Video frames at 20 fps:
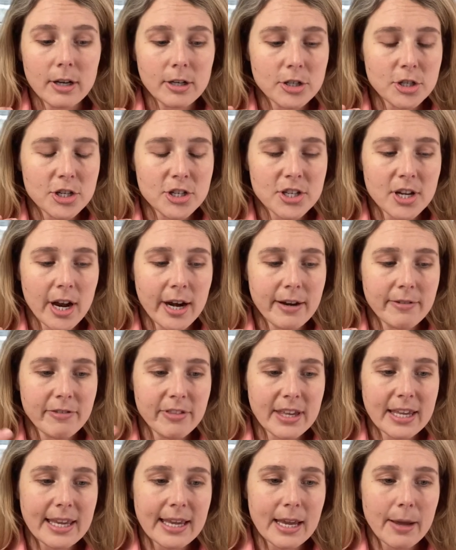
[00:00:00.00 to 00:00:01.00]
just kind of
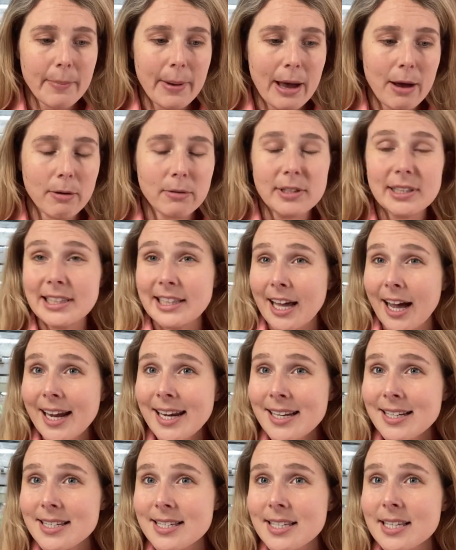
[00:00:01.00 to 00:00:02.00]
thinking about
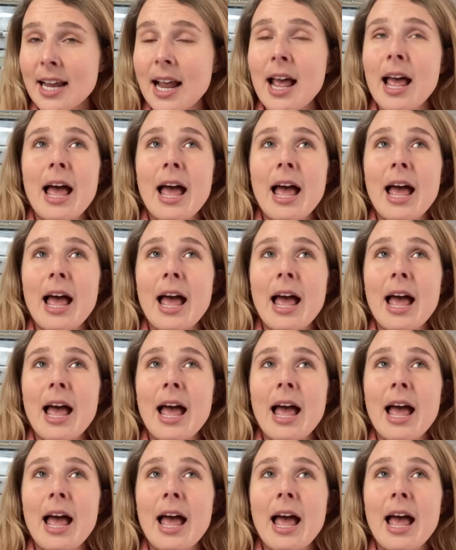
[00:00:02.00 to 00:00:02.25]
light